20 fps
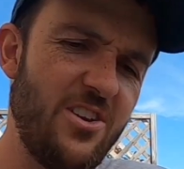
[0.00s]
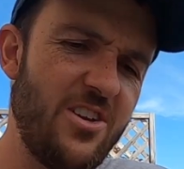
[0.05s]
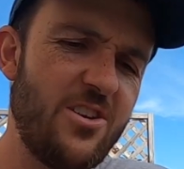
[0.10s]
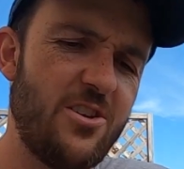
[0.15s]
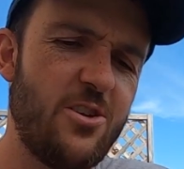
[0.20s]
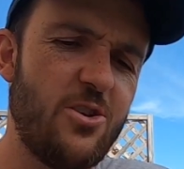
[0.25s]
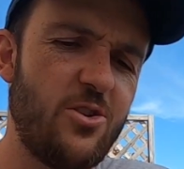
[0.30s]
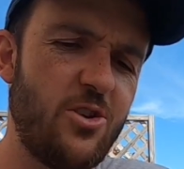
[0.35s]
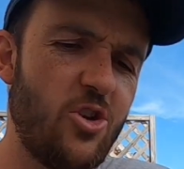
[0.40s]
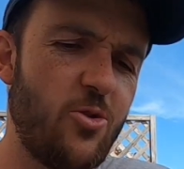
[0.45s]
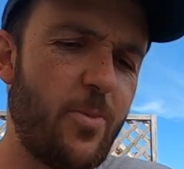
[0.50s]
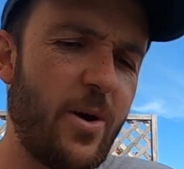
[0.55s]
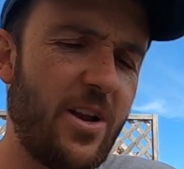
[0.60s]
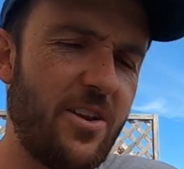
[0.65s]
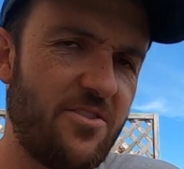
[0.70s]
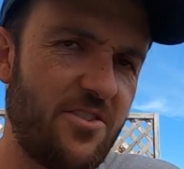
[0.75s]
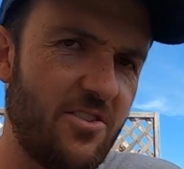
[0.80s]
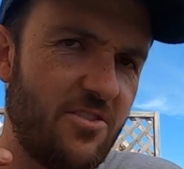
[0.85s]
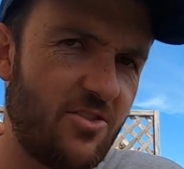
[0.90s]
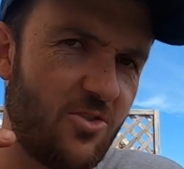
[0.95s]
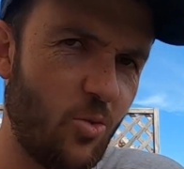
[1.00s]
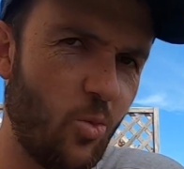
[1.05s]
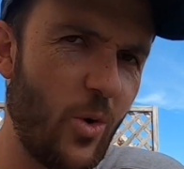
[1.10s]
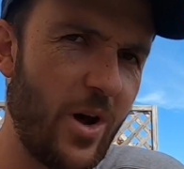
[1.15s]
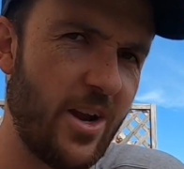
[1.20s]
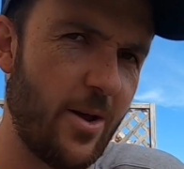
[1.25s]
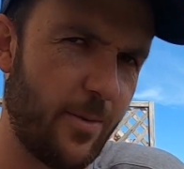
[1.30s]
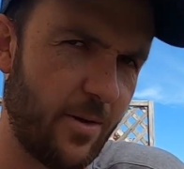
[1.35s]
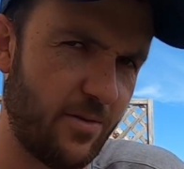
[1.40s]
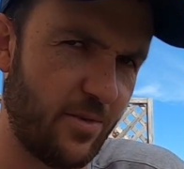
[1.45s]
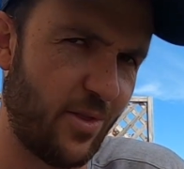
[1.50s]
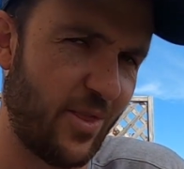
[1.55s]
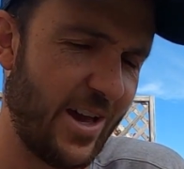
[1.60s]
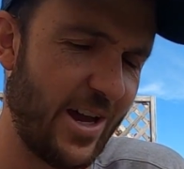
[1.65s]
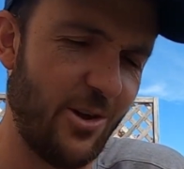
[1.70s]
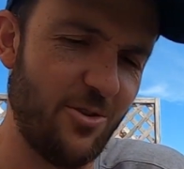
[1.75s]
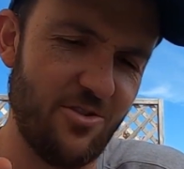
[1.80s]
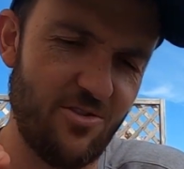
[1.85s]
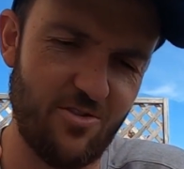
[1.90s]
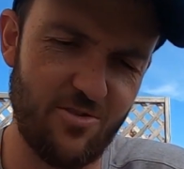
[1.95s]
I didn't know New Balances went above
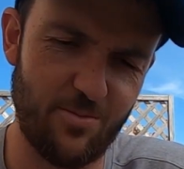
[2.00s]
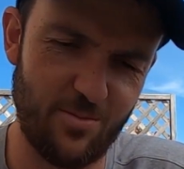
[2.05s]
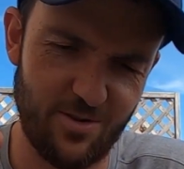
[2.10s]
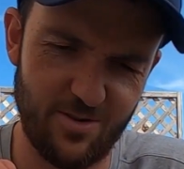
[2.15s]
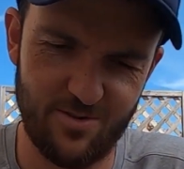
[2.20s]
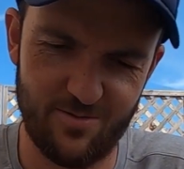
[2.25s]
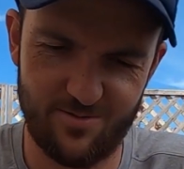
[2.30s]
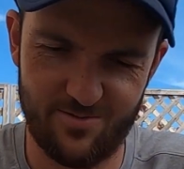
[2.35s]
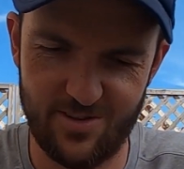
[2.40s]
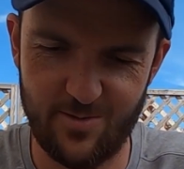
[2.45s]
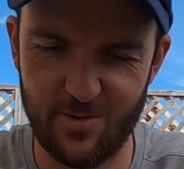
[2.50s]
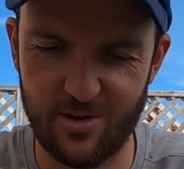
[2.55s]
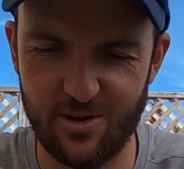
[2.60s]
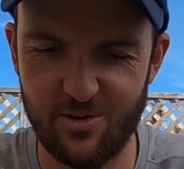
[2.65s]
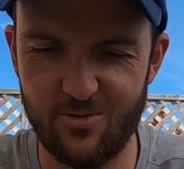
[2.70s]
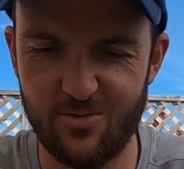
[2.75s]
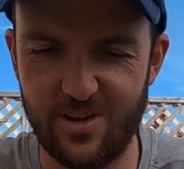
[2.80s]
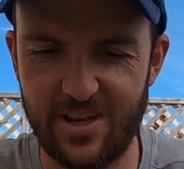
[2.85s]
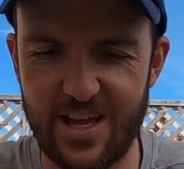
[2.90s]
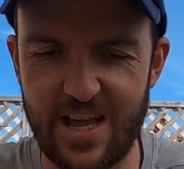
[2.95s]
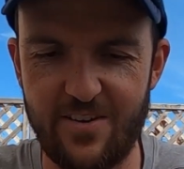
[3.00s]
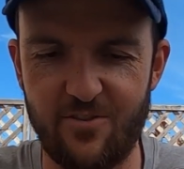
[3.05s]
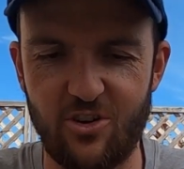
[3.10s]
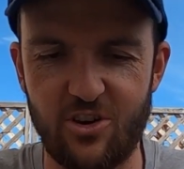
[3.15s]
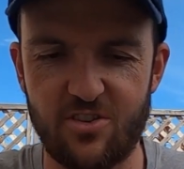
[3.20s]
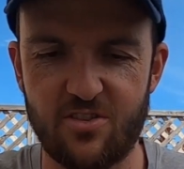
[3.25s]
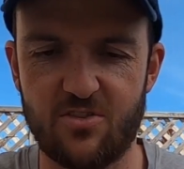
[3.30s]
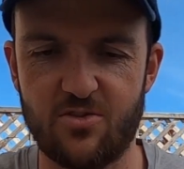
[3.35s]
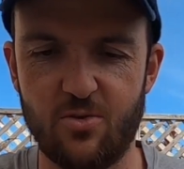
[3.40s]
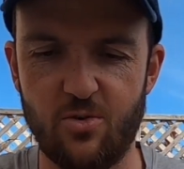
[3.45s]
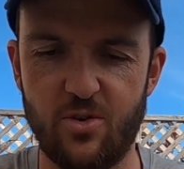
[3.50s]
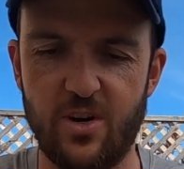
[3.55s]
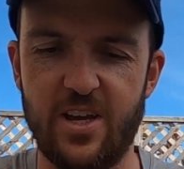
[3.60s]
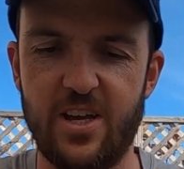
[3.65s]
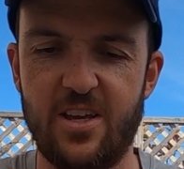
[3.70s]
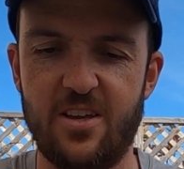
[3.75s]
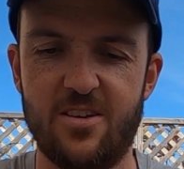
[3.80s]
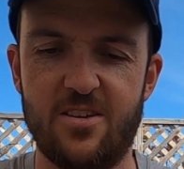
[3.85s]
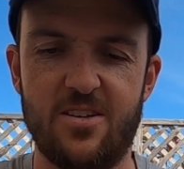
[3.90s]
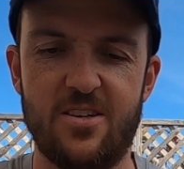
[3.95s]
1,000, but there we go. Every day's a school
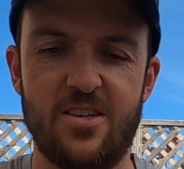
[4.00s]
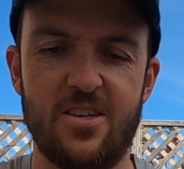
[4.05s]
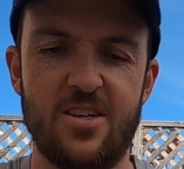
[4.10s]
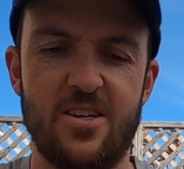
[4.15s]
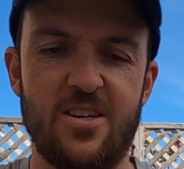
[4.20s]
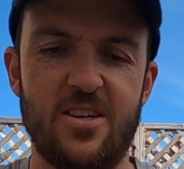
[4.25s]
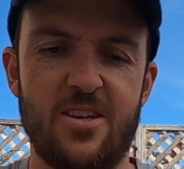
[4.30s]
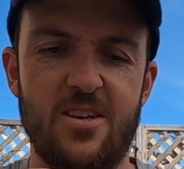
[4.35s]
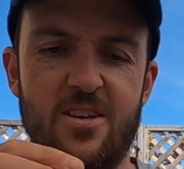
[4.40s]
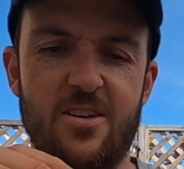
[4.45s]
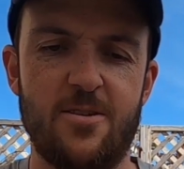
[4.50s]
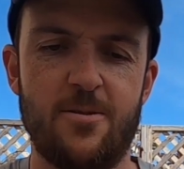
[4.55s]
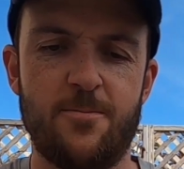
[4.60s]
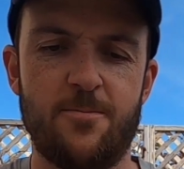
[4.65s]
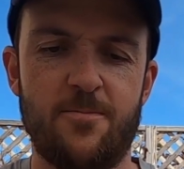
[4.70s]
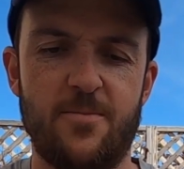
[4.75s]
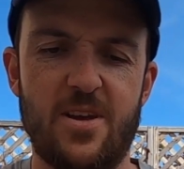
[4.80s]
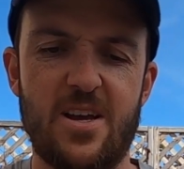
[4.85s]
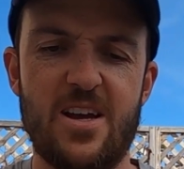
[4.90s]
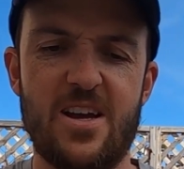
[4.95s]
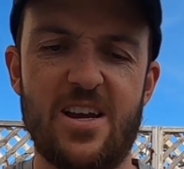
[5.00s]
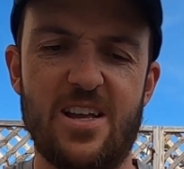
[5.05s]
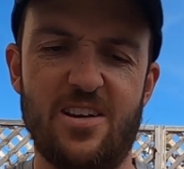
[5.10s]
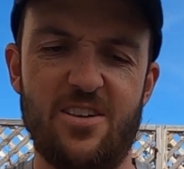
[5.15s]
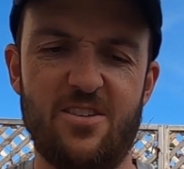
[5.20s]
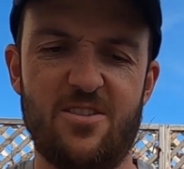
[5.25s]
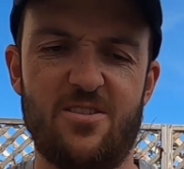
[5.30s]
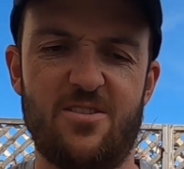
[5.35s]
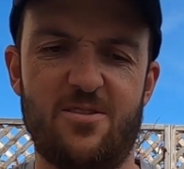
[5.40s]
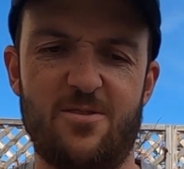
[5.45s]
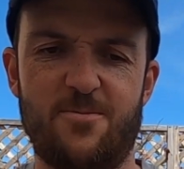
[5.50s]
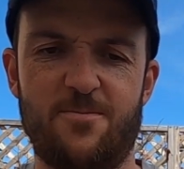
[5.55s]
day. And